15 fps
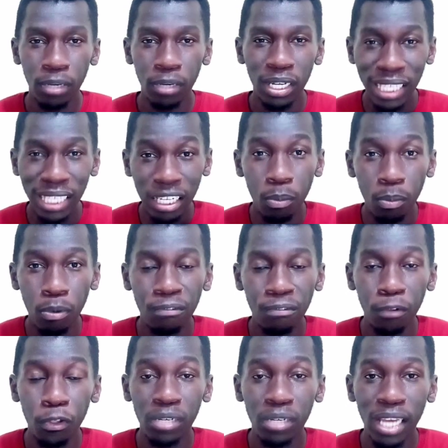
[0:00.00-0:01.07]
I'm gonna link our
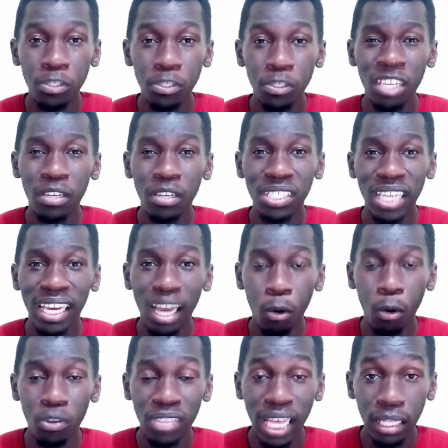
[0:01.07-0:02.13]
portfolio down so you can check
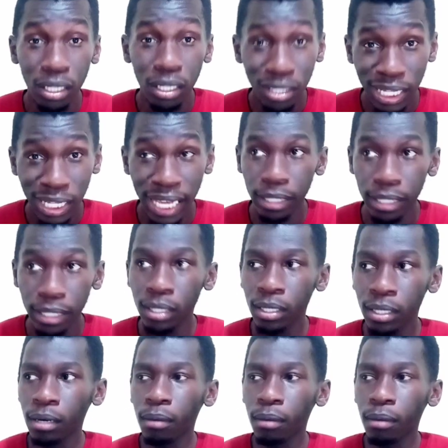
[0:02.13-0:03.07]
out what that looks like